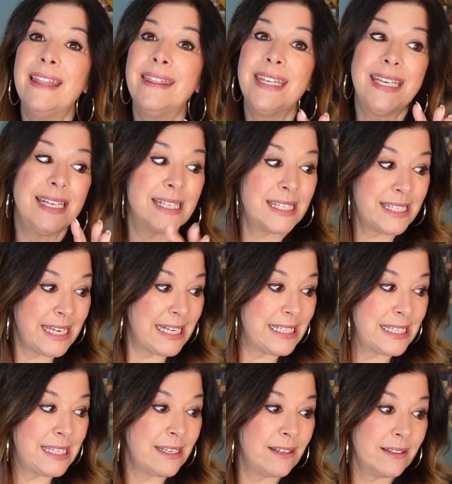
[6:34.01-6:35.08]
the
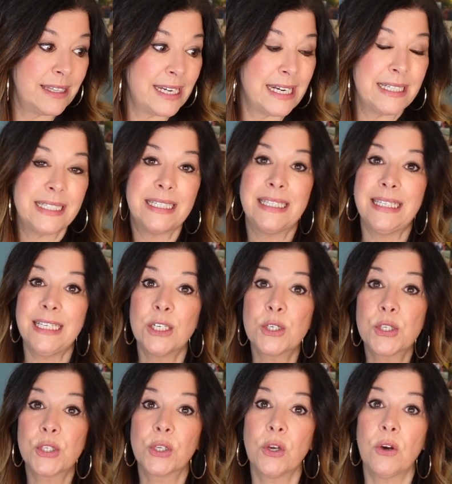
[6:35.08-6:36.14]
estate sale that I did
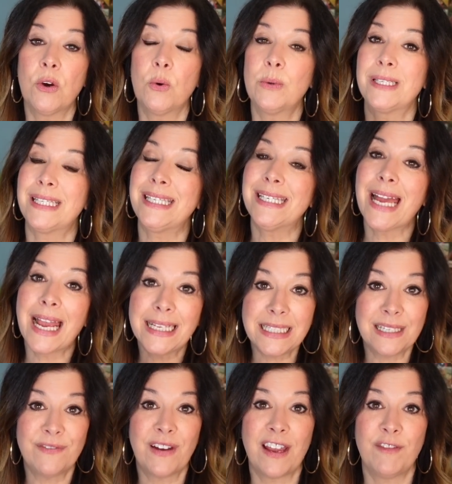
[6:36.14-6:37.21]
years ago was
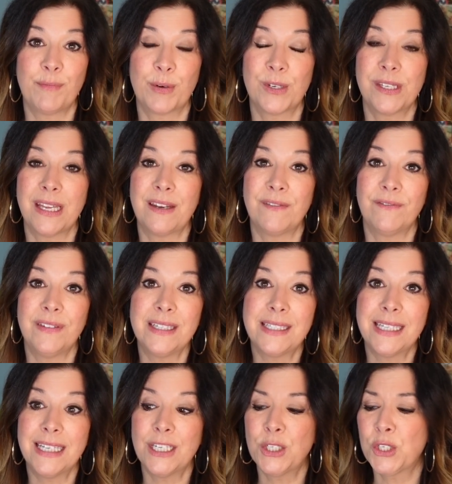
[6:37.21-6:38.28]
95%
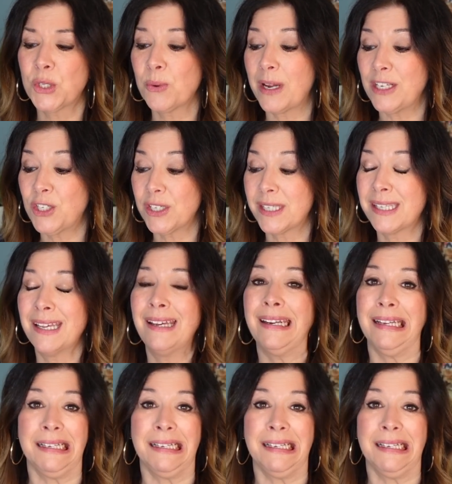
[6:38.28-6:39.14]
vintage, so I just said,